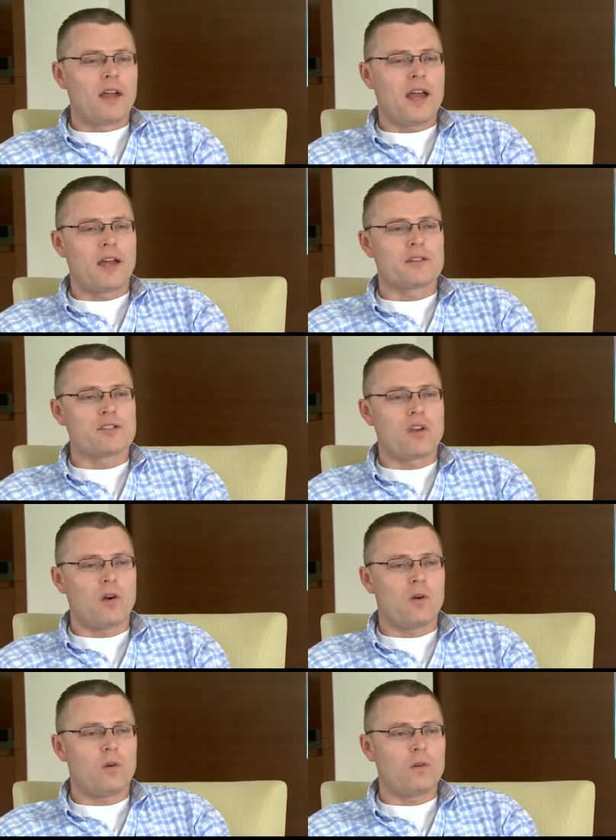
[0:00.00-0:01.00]
And
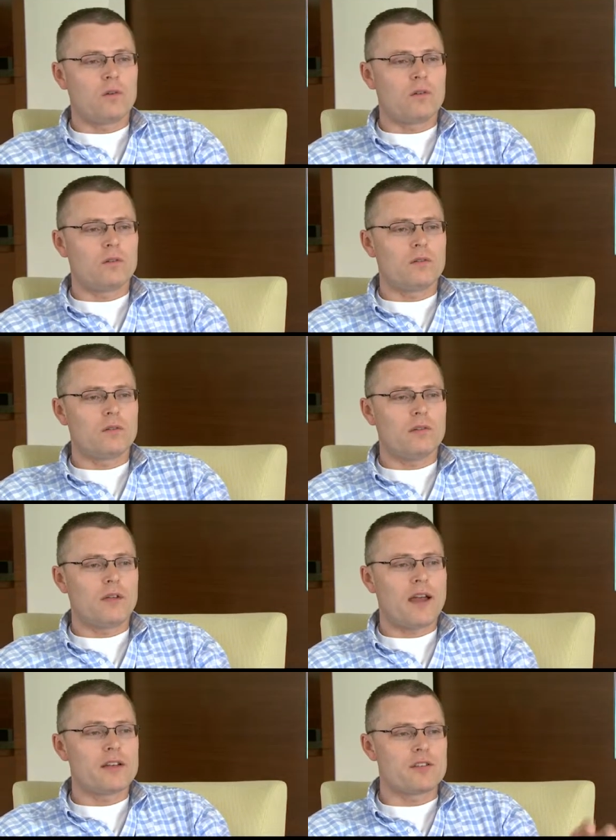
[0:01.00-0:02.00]
so
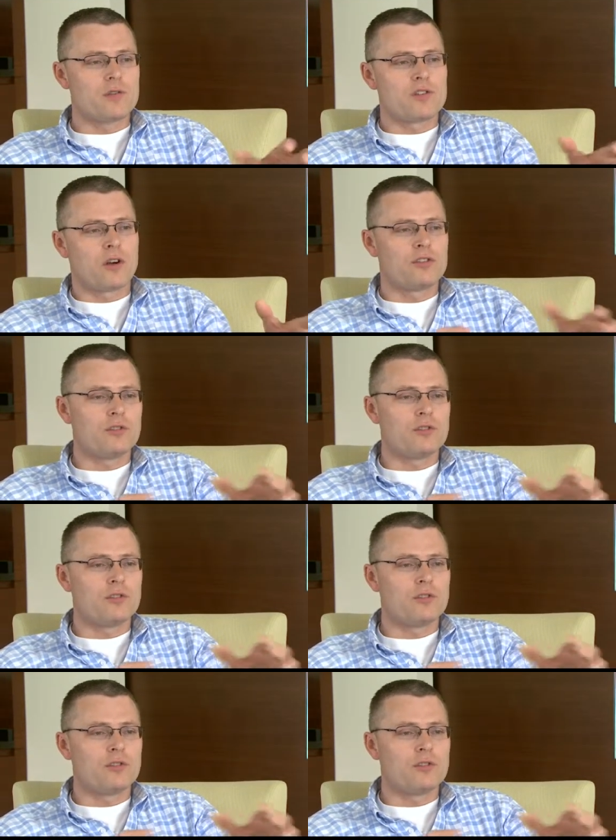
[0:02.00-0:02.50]
as you start